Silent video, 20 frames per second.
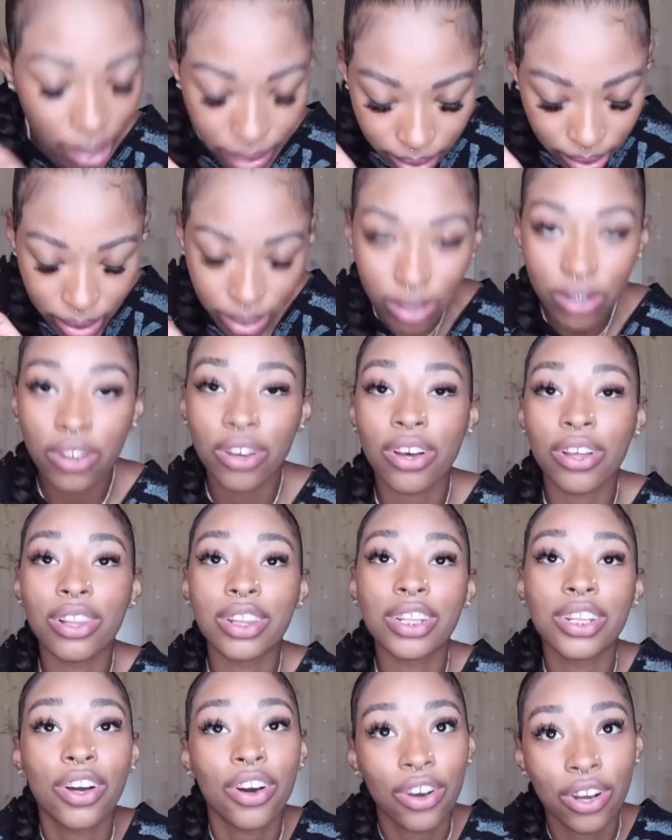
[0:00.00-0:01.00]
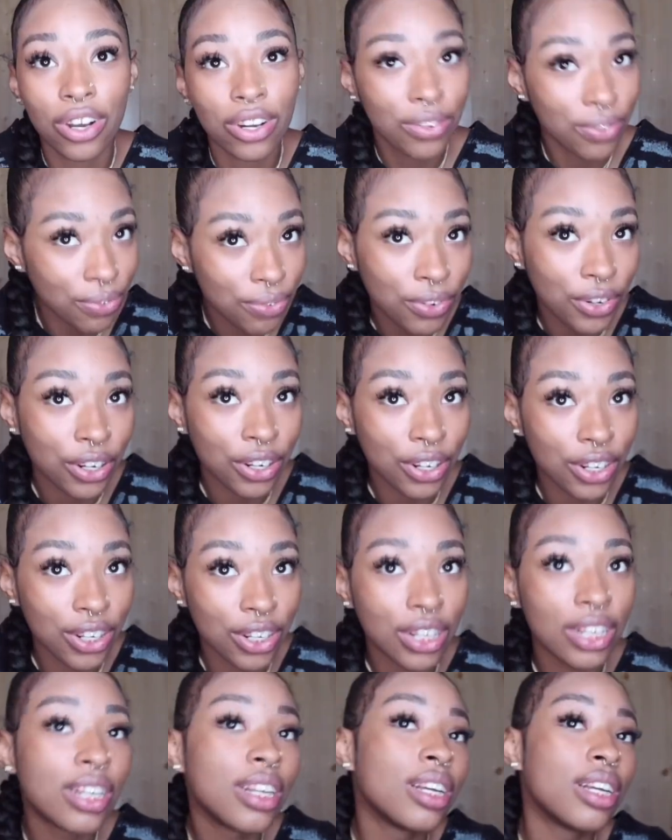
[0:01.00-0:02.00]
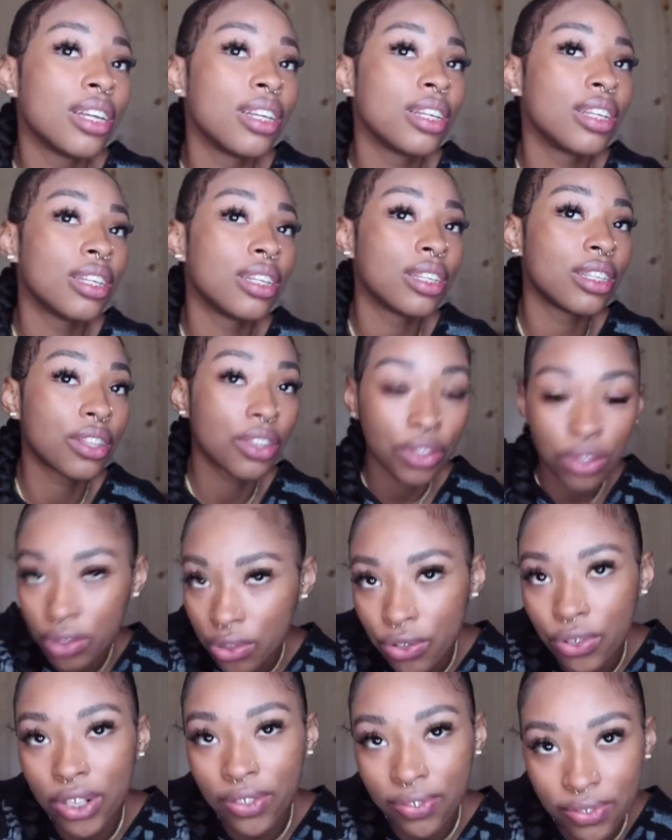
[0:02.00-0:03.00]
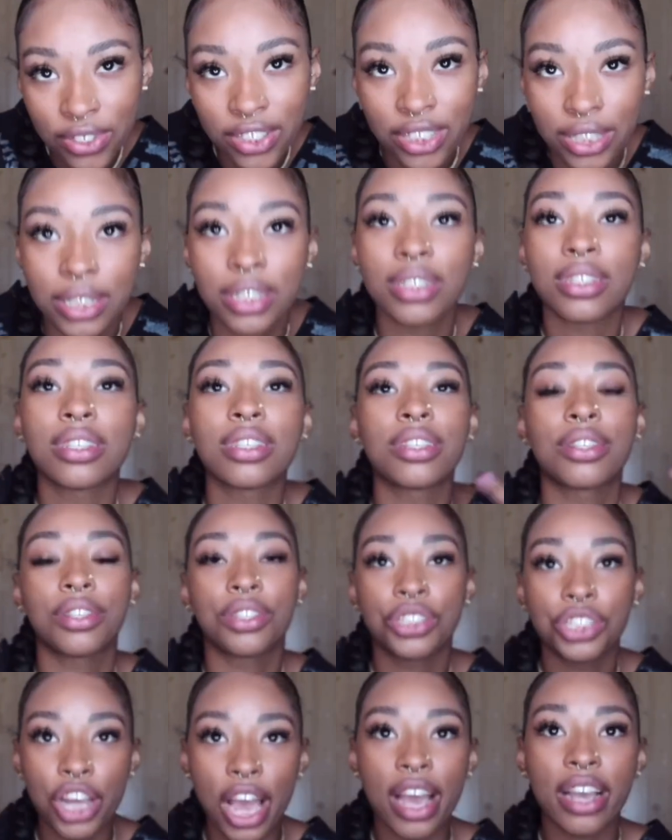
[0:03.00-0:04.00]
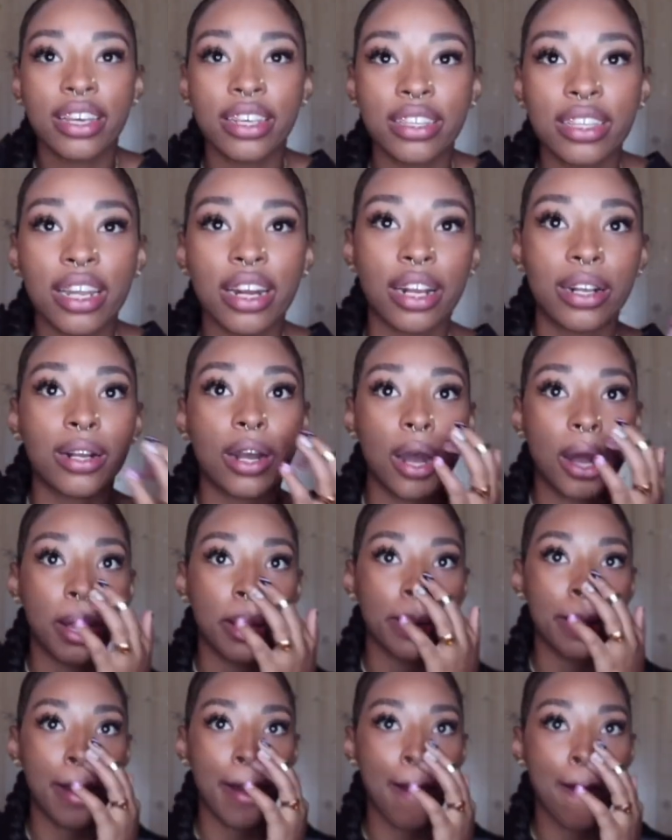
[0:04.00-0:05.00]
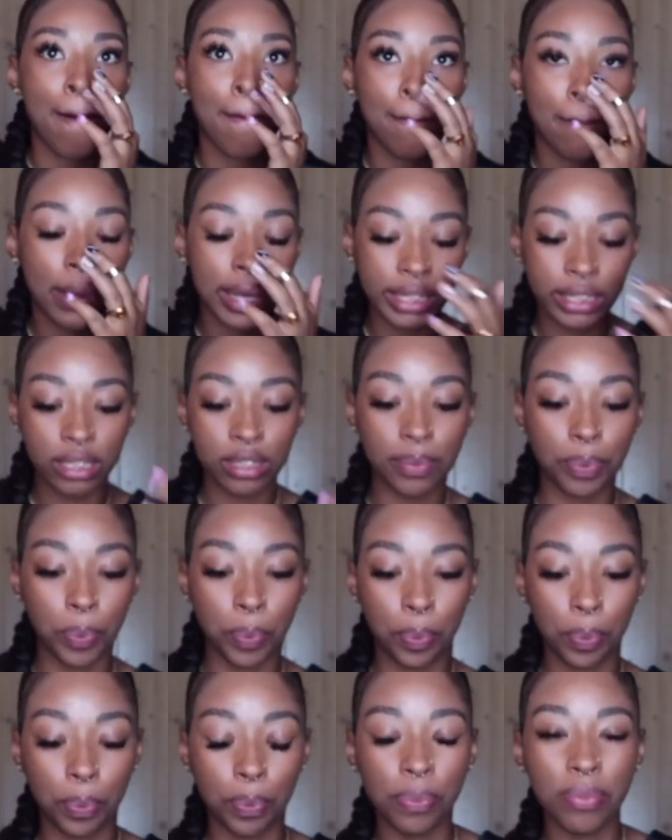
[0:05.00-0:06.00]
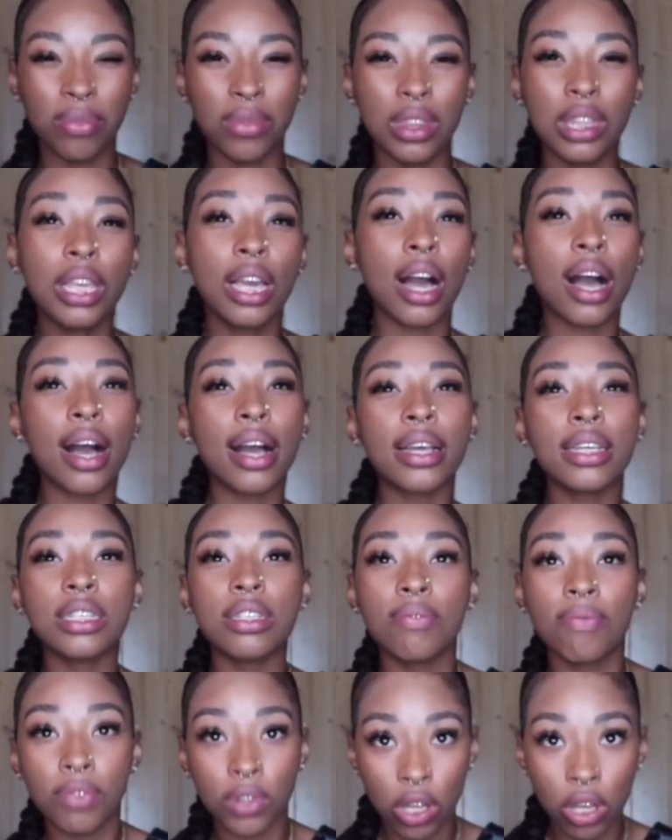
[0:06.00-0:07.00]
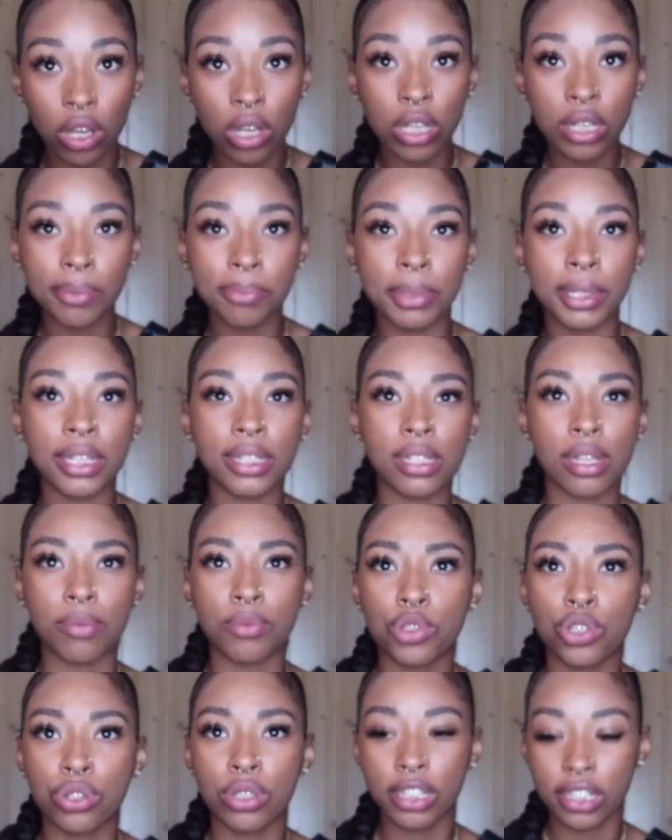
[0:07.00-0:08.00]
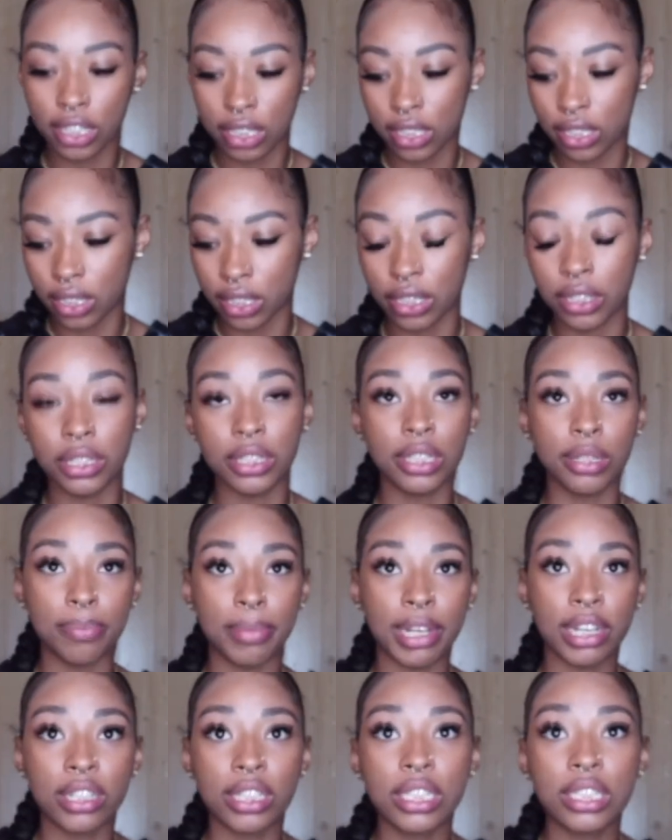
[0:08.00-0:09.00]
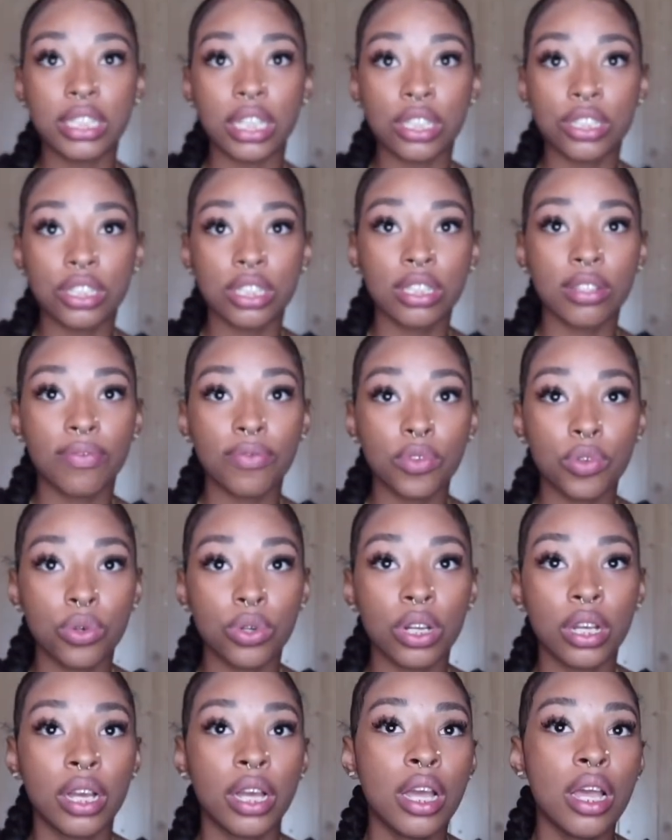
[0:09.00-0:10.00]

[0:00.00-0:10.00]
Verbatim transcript: a long fur thrifted jacket that I got. Um, it's kind of long because I'm short. It's literally barely touching the floor